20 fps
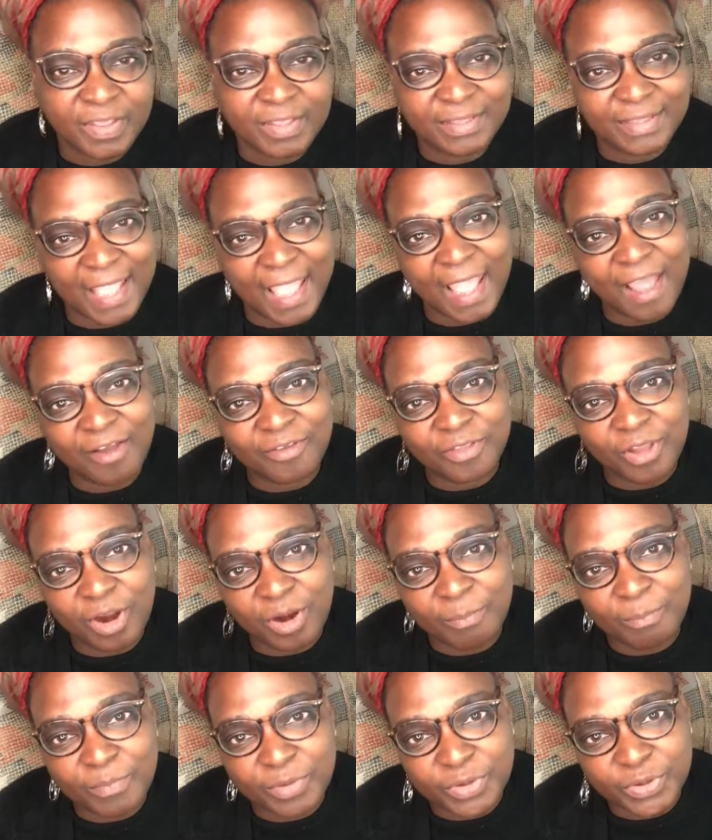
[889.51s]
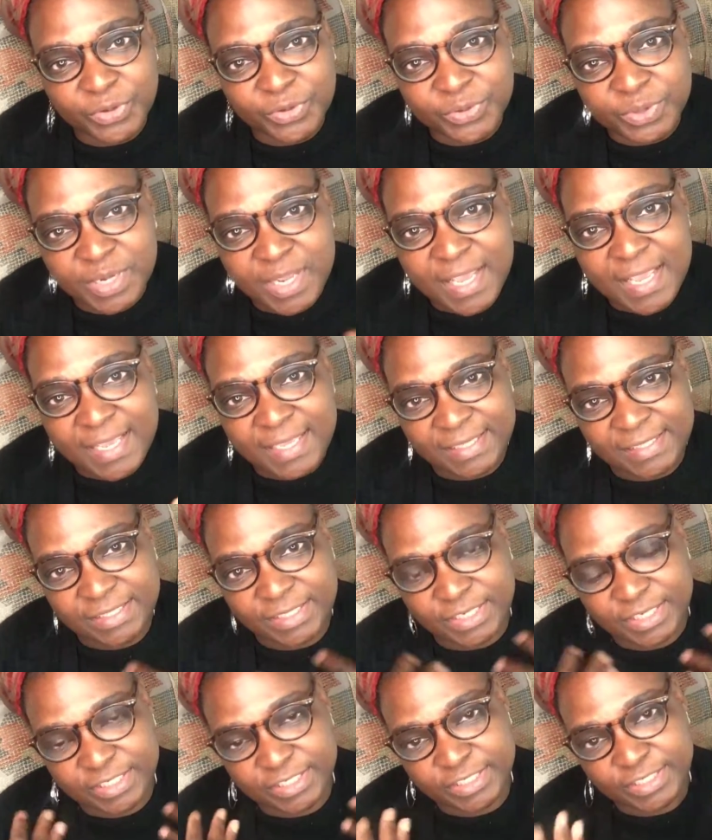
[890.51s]
Now our moon is
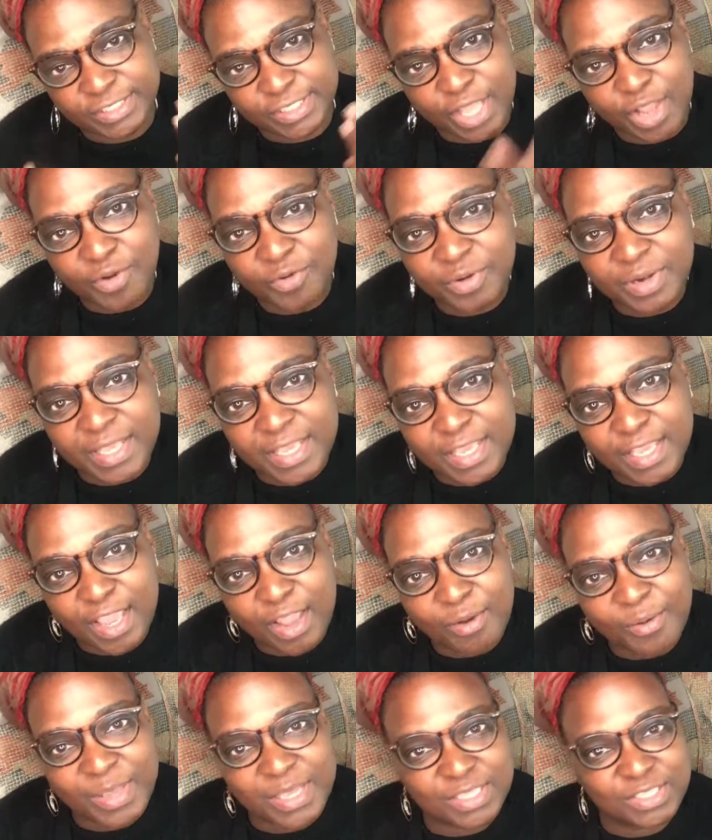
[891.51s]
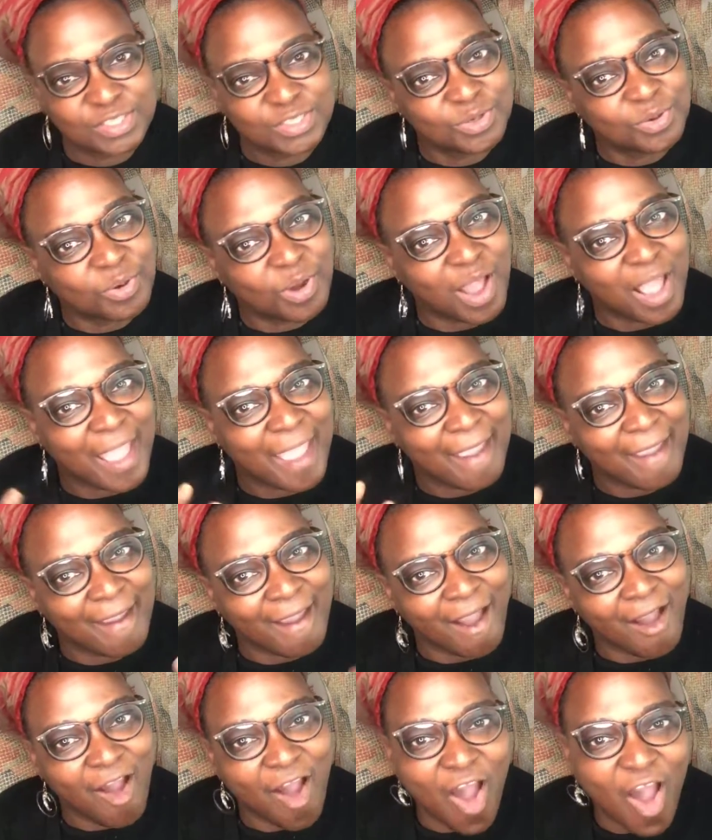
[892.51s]
going to slowly go into a
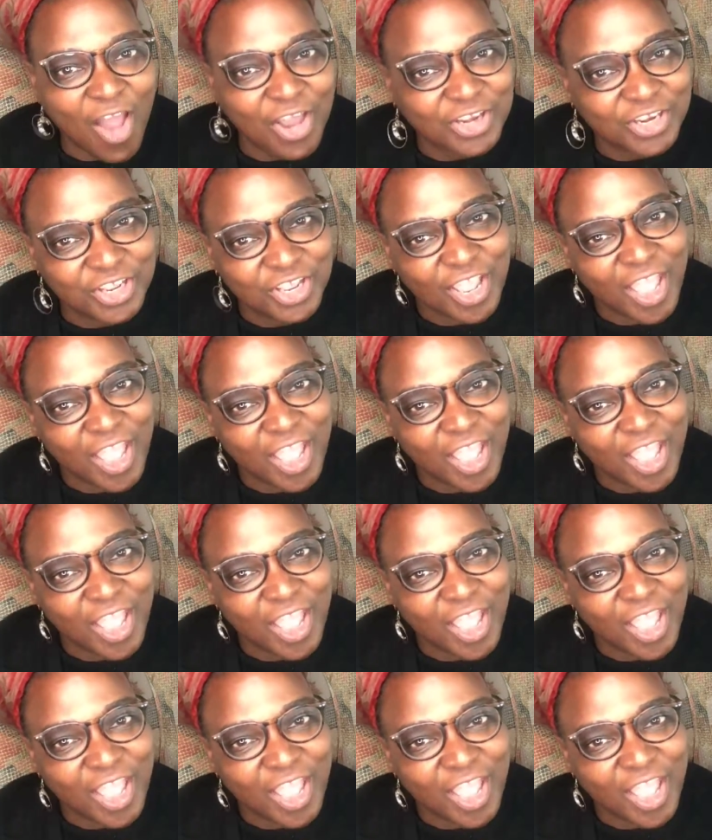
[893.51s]
hot